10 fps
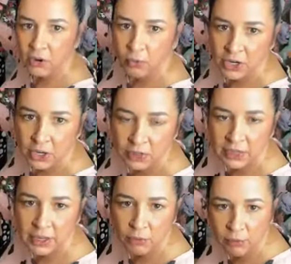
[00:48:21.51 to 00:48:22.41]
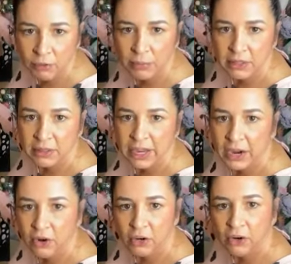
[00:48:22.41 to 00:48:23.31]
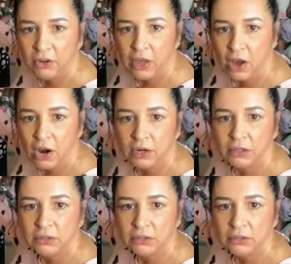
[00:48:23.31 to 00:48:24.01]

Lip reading: What do y'all think? Would it be the carrot or the heart?